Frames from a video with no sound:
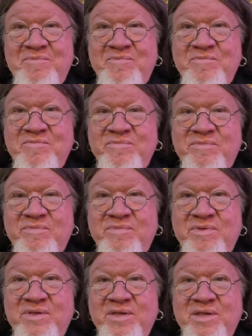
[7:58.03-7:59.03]

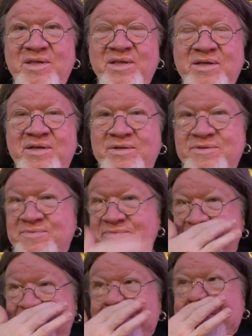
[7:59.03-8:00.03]

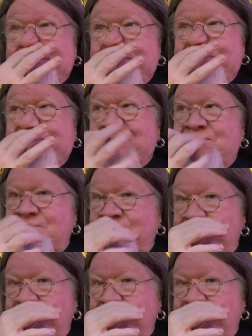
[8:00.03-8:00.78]
(silence)